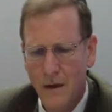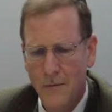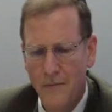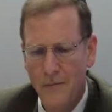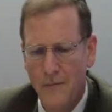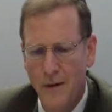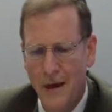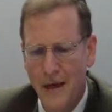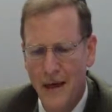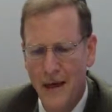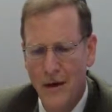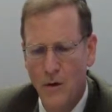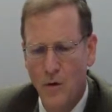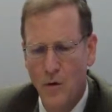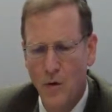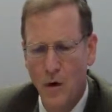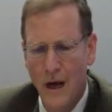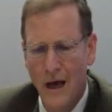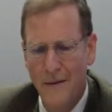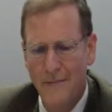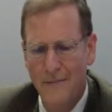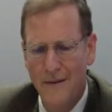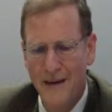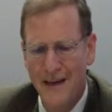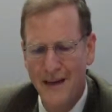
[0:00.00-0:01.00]

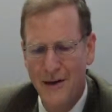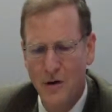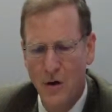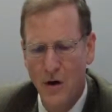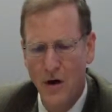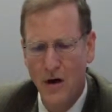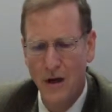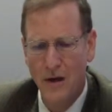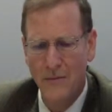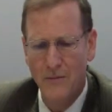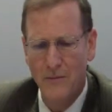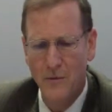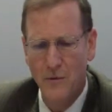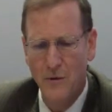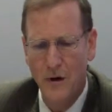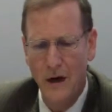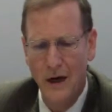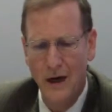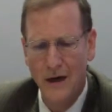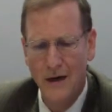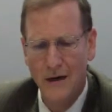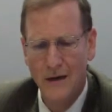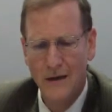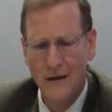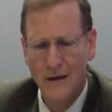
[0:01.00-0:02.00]
be'igula
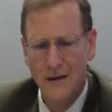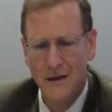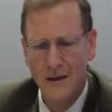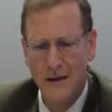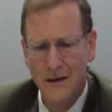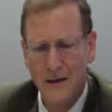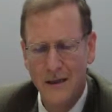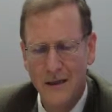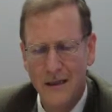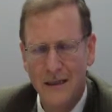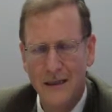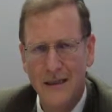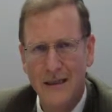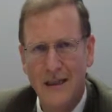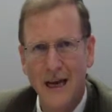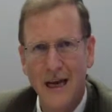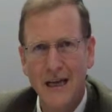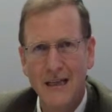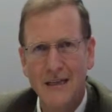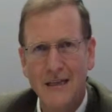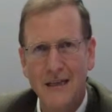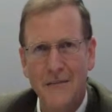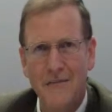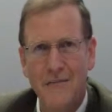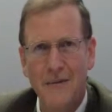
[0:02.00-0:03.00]
migoribua.
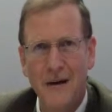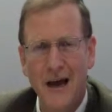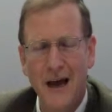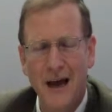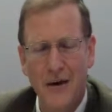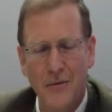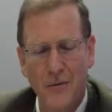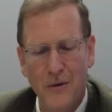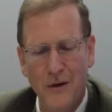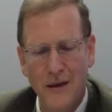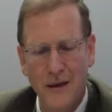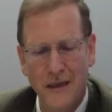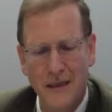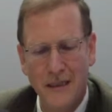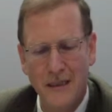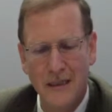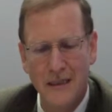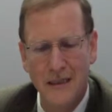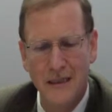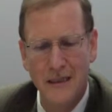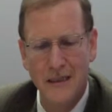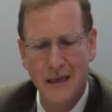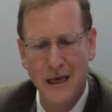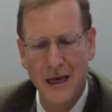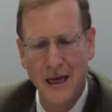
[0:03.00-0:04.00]
That's apply when this,
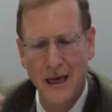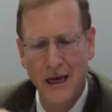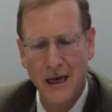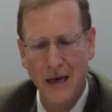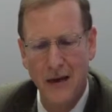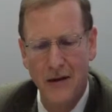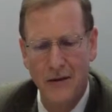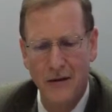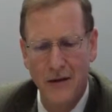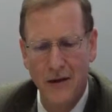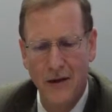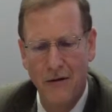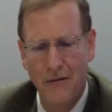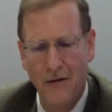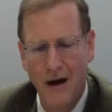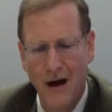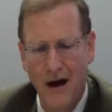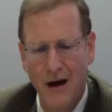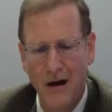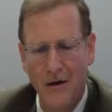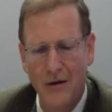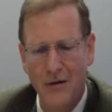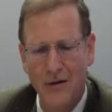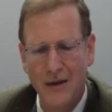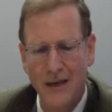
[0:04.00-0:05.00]
the, the
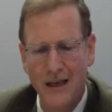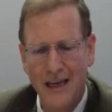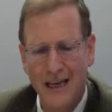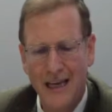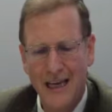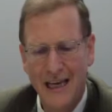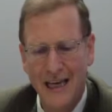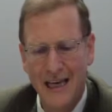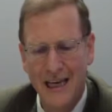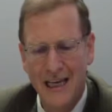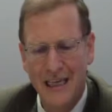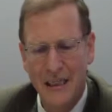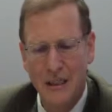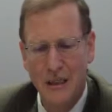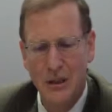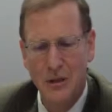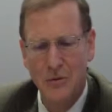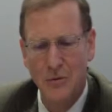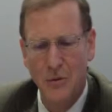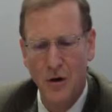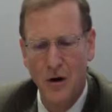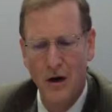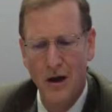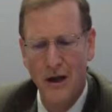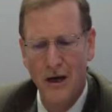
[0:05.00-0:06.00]
round it's
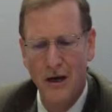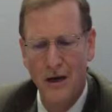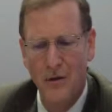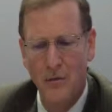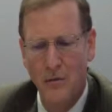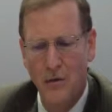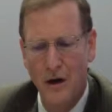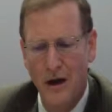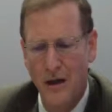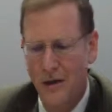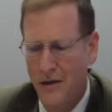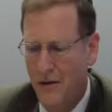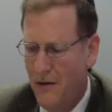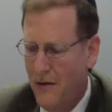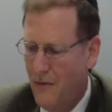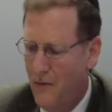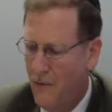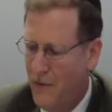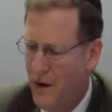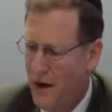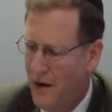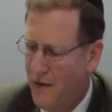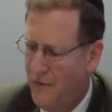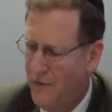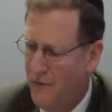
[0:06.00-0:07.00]
smaller in one
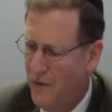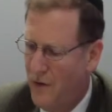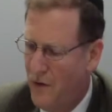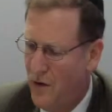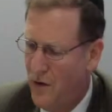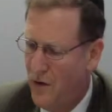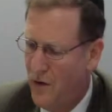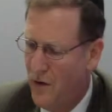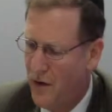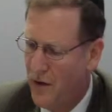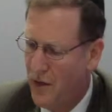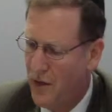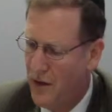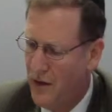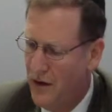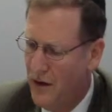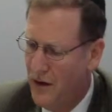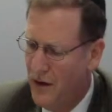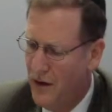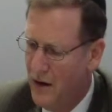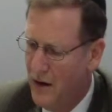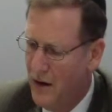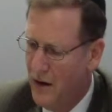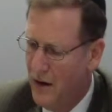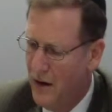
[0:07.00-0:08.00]
one fourth
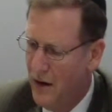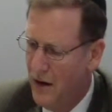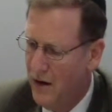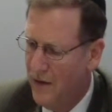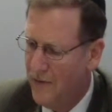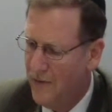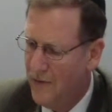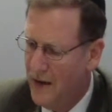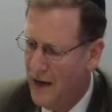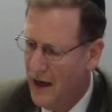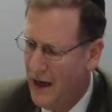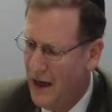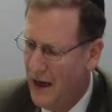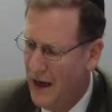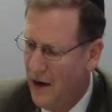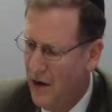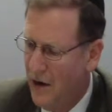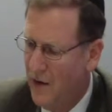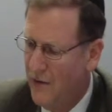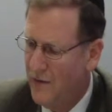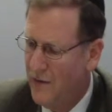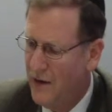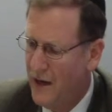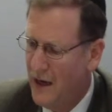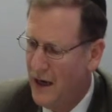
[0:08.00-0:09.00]
of the
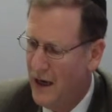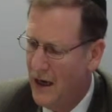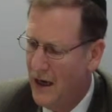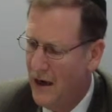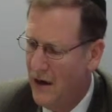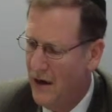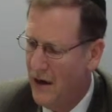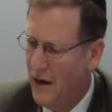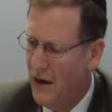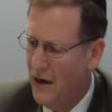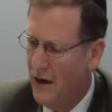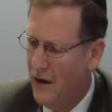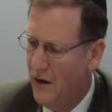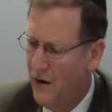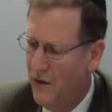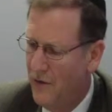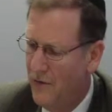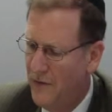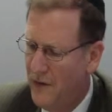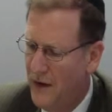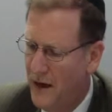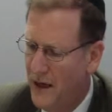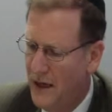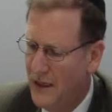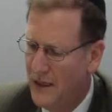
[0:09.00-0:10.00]
of the uh,
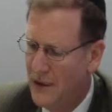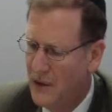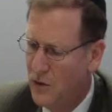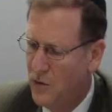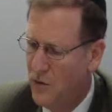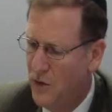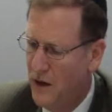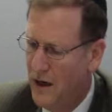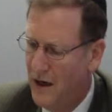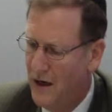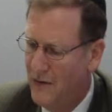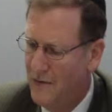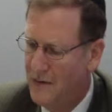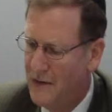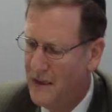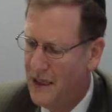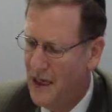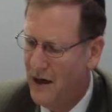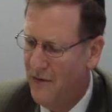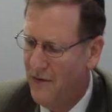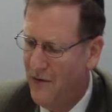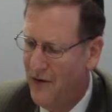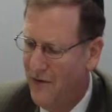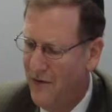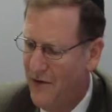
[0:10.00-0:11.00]
of the square
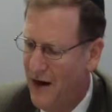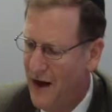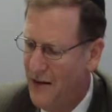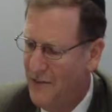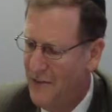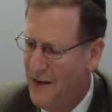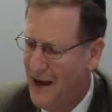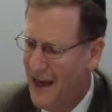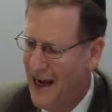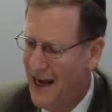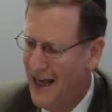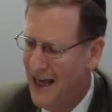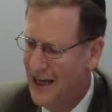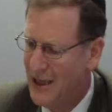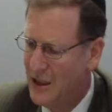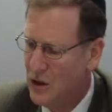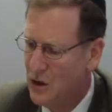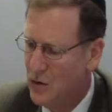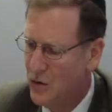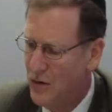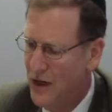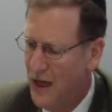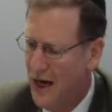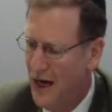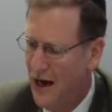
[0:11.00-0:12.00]
himself. Aval
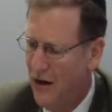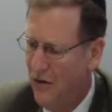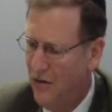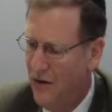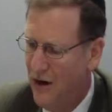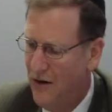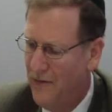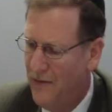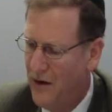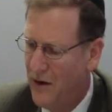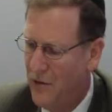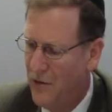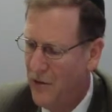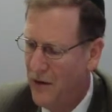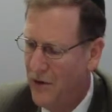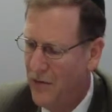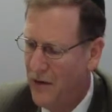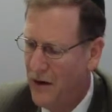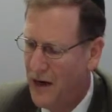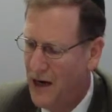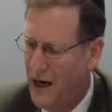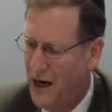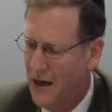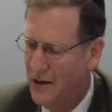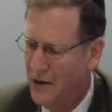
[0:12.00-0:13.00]
be'alachsona, however, with
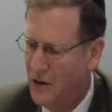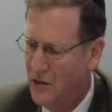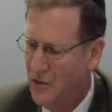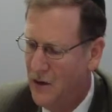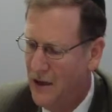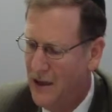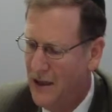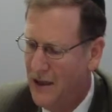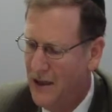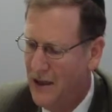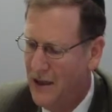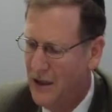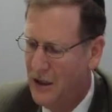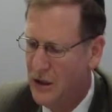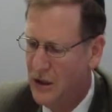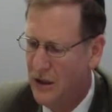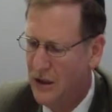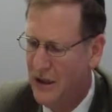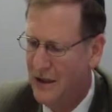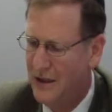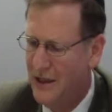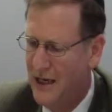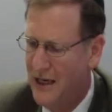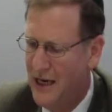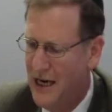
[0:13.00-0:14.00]
regard to an
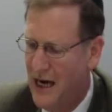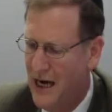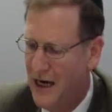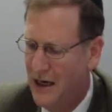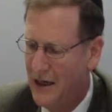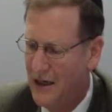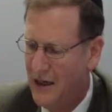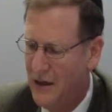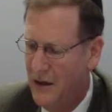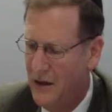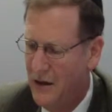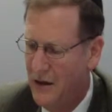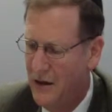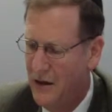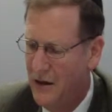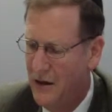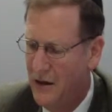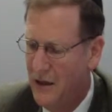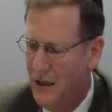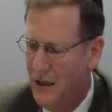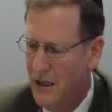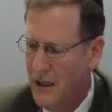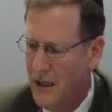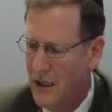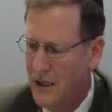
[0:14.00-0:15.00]
additional diagonal
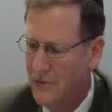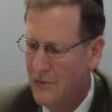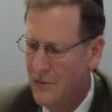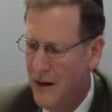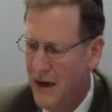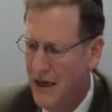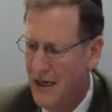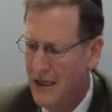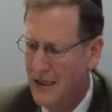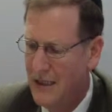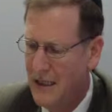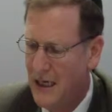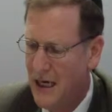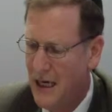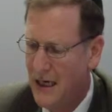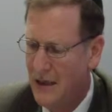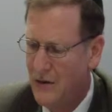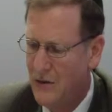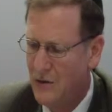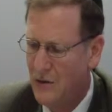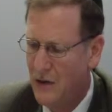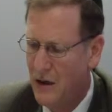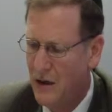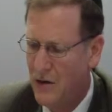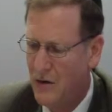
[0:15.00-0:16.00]
space add
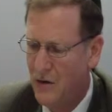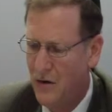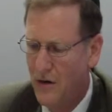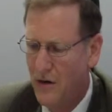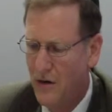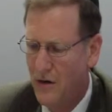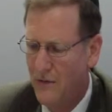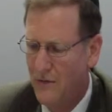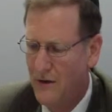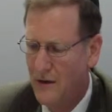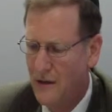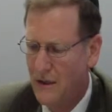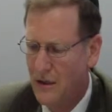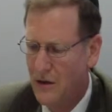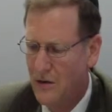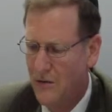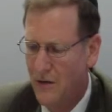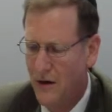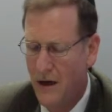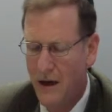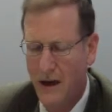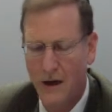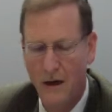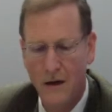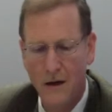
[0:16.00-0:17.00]
to the corner of the
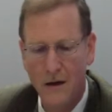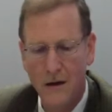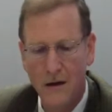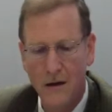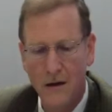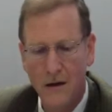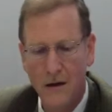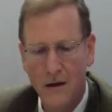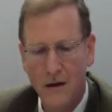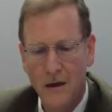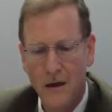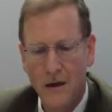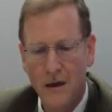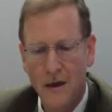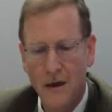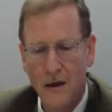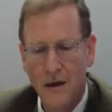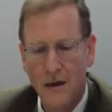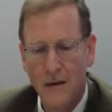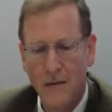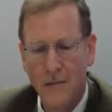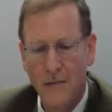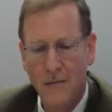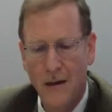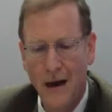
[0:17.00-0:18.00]
square,
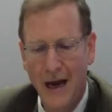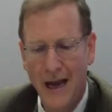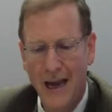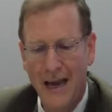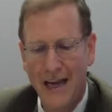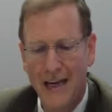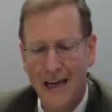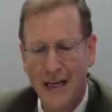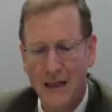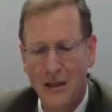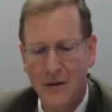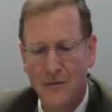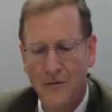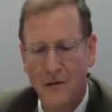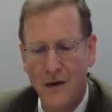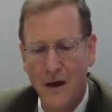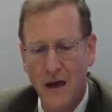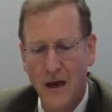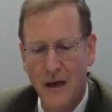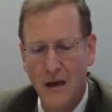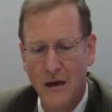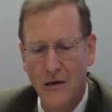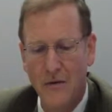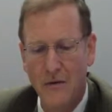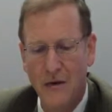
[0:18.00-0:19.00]
ba'ein
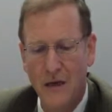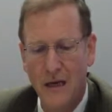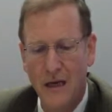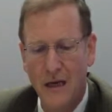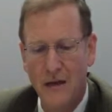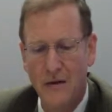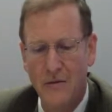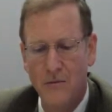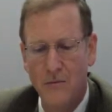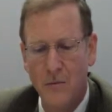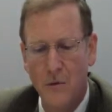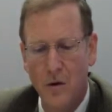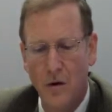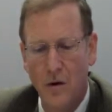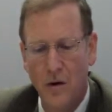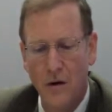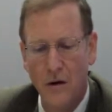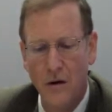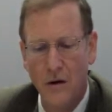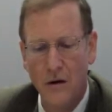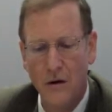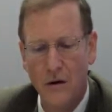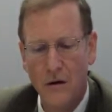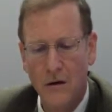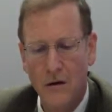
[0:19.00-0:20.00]
antfei, you need more
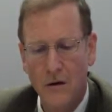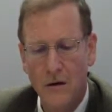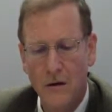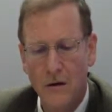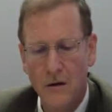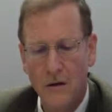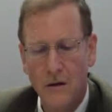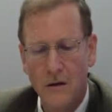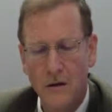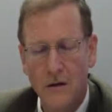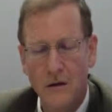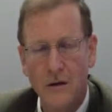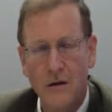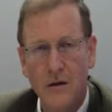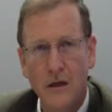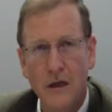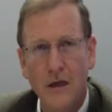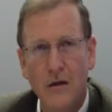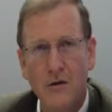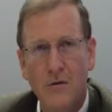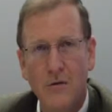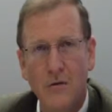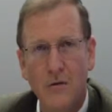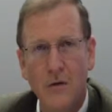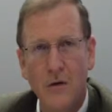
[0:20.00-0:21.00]
you
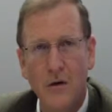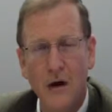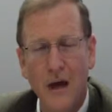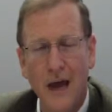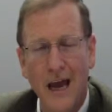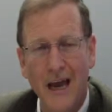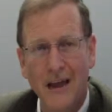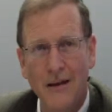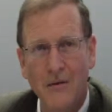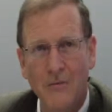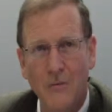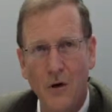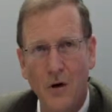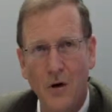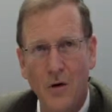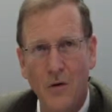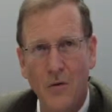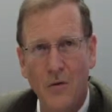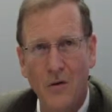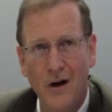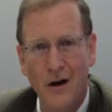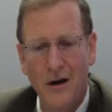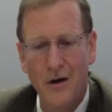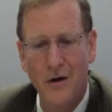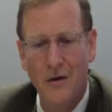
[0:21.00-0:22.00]
need to add
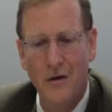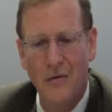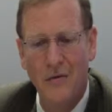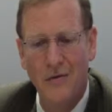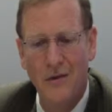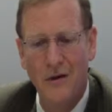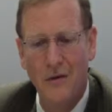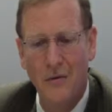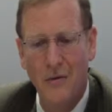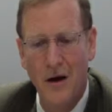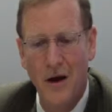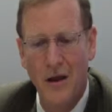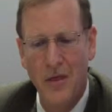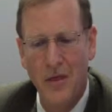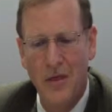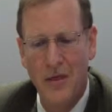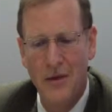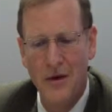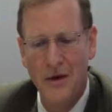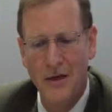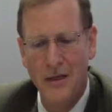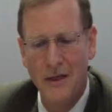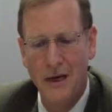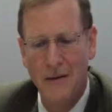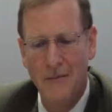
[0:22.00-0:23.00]
more of the one
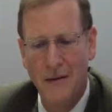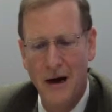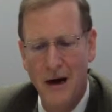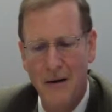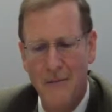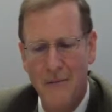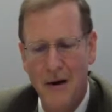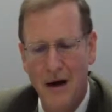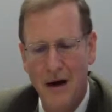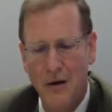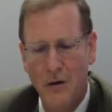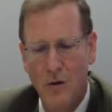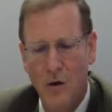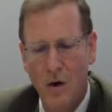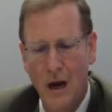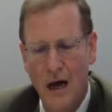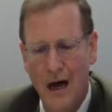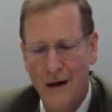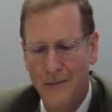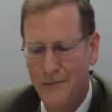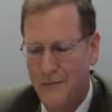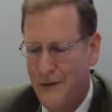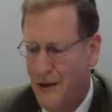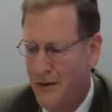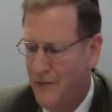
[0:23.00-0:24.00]
third. Amarmar kol
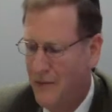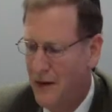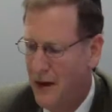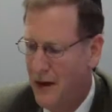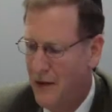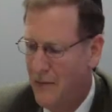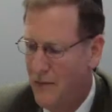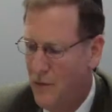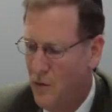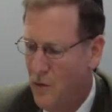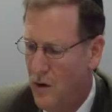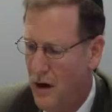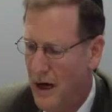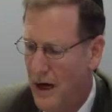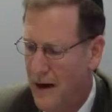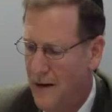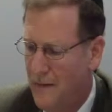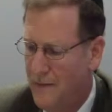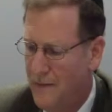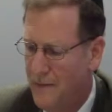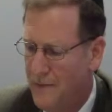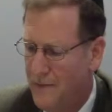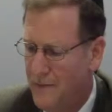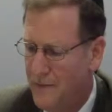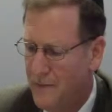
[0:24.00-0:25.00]
amta beribua,
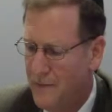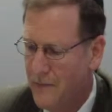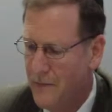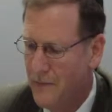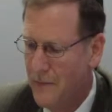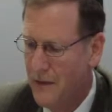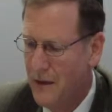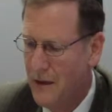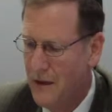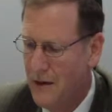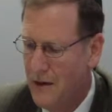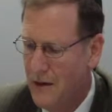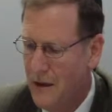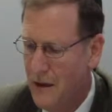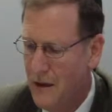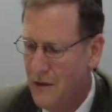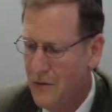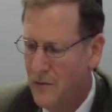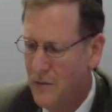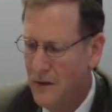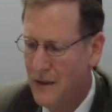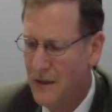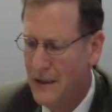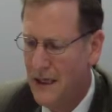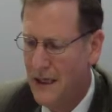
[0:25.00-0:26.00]
that
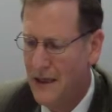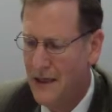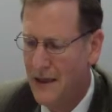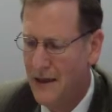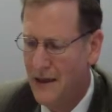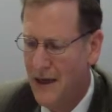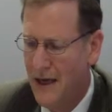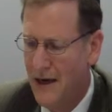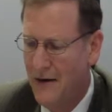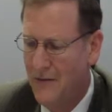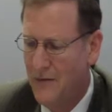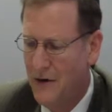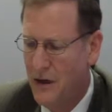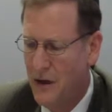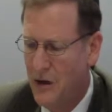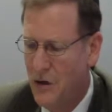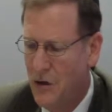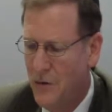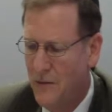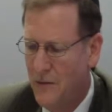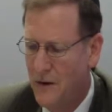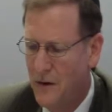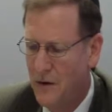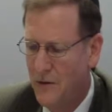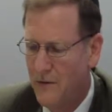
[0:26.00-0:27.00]
we say that every
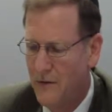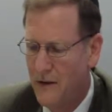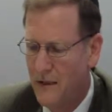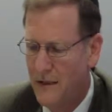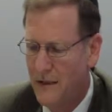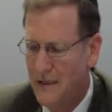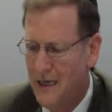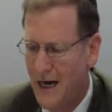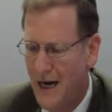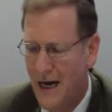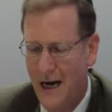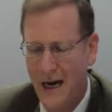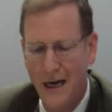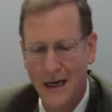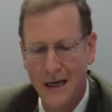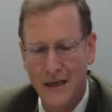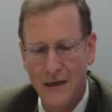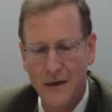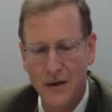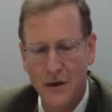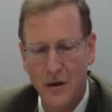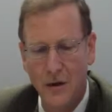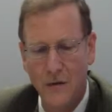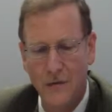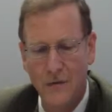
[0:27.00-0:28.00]
cubit of the side
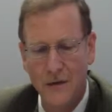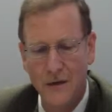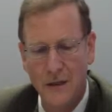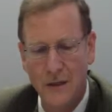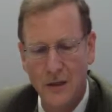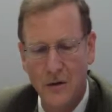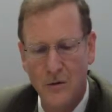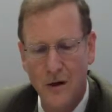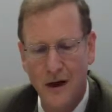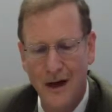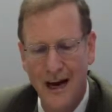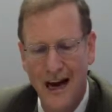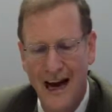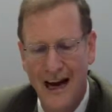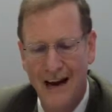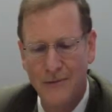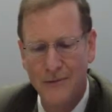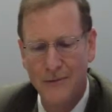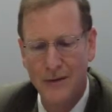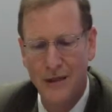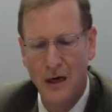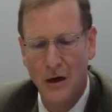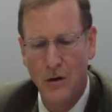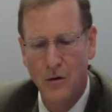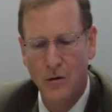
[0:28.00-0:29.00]
of a square
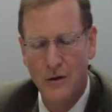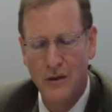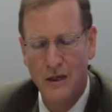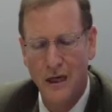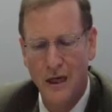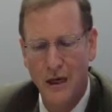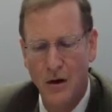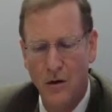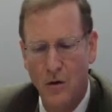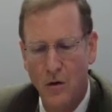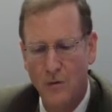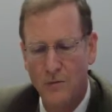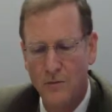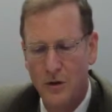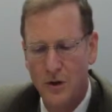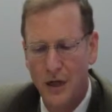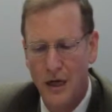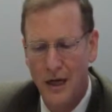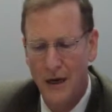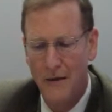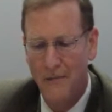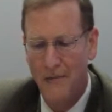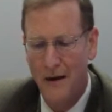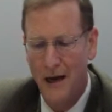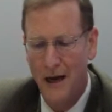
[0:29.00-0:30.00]
amta utrei
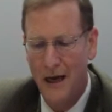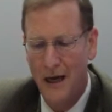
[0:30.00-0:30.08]
chumshei